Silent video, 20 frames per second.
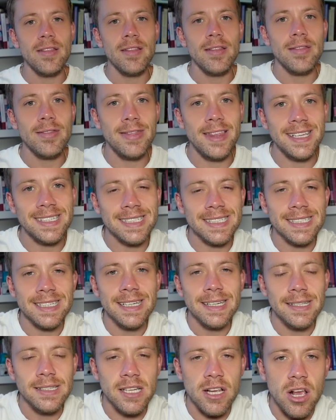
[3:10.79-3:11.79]
this
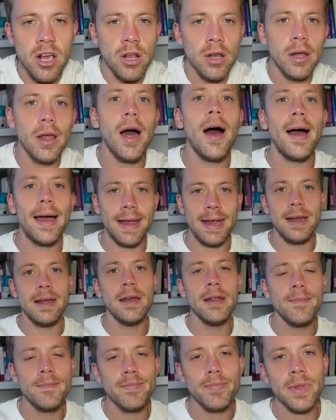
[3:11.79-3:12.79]

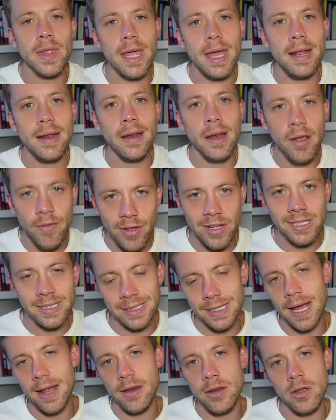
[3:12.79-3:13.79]
decline in living
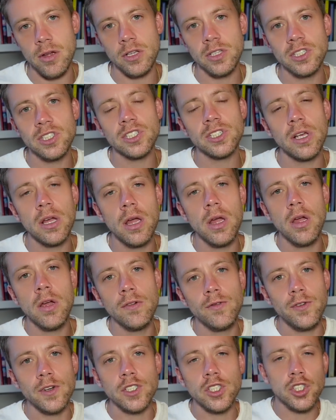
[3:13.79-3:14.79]
standards
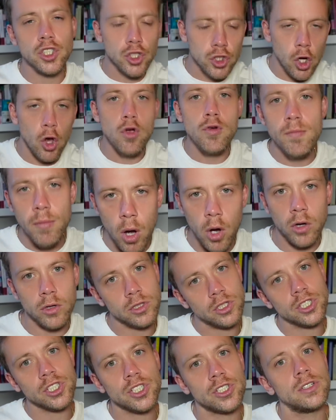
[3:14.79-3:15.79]
for so
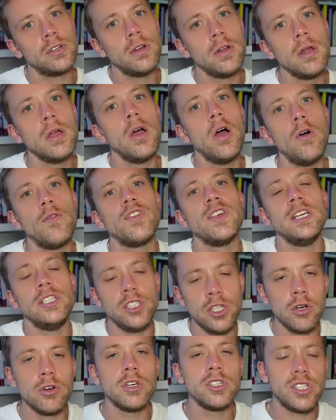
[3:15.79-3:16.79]
much of these
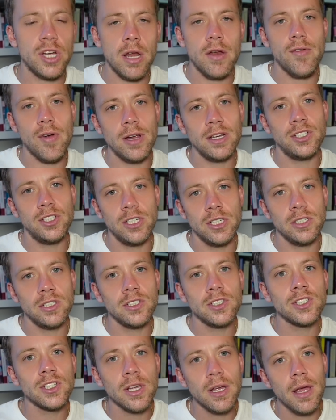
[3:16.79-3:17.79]
younger
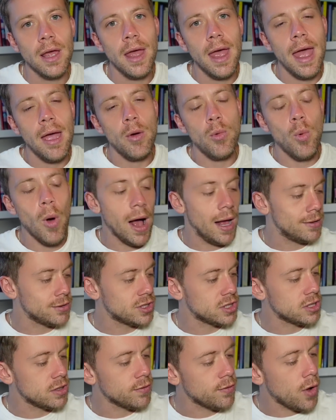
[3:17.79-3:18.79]
generations,
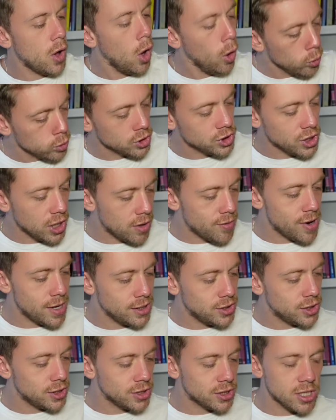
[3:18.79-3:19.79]
whilst for older
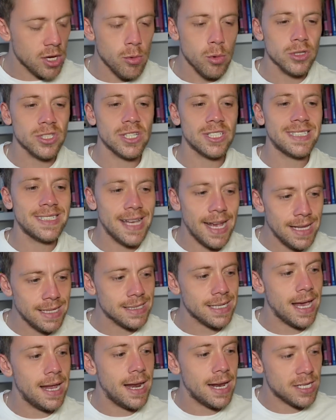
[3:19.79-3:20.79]
generations, there was a sense
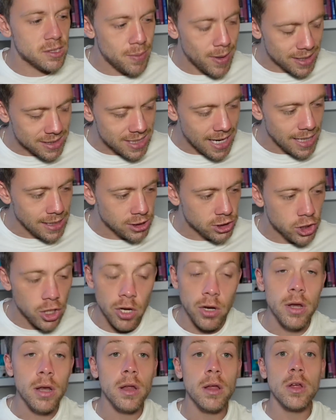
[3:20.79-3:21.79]
and
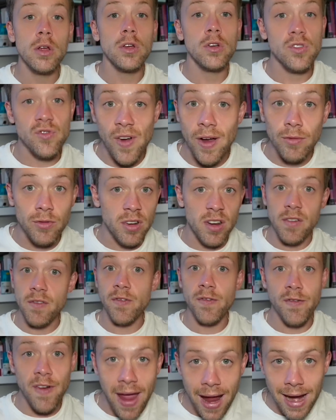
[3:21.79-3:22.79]
expectation grounded in
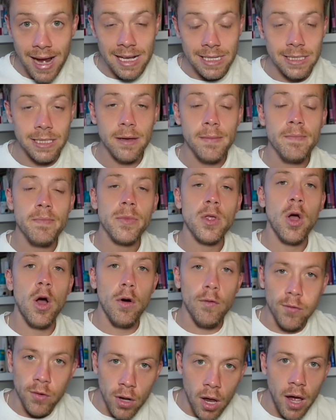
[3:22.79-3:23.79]
fact
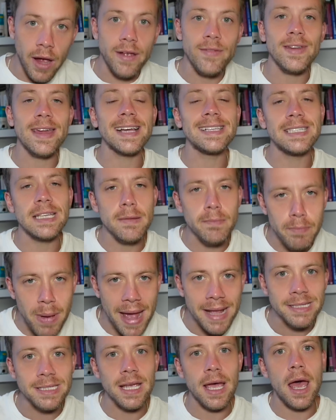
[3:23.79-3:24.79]
of life getting
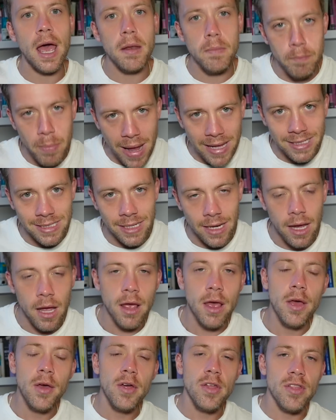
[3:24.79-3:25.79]
better and better.
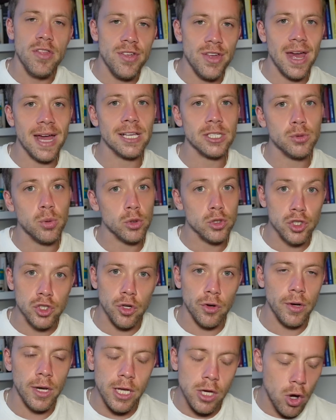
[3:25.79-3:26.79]
That's what's
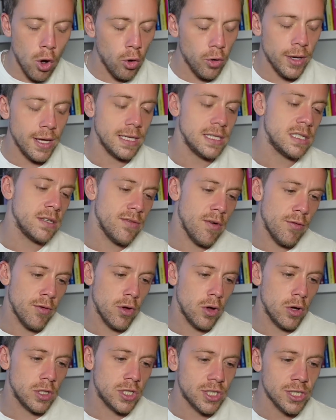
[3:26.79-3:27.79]
suddenly gone into
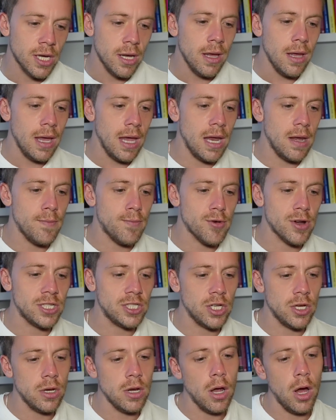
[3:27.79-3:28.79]
reverse in
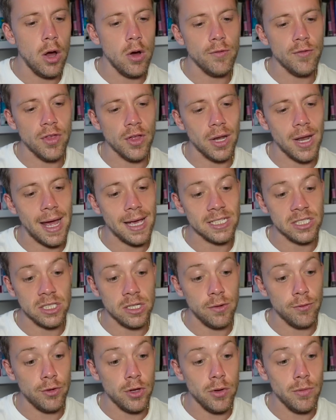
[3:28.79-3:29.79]
Britain over the last
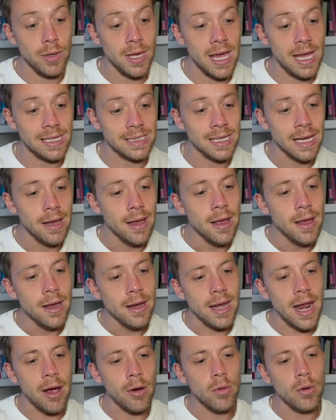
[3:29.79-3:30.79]
few years.
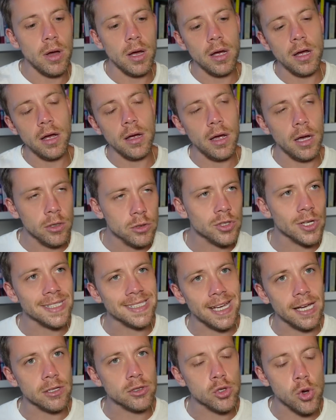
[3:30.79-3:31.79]
Now, as I
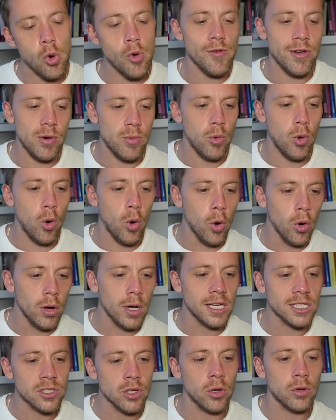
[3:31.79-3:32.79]
say, a Tory war,
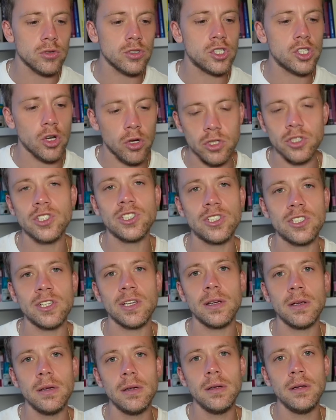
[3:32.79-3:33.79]
it's not just
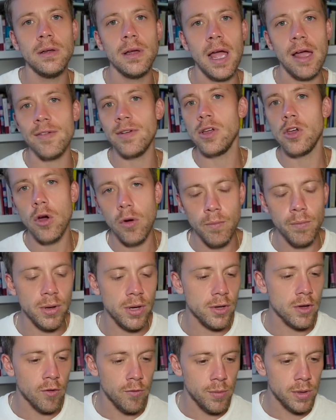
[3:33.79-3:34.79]
our
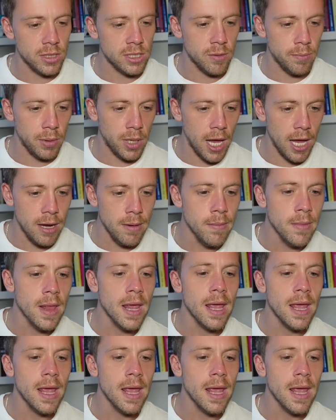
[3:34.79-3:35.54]
incumbent government to blame.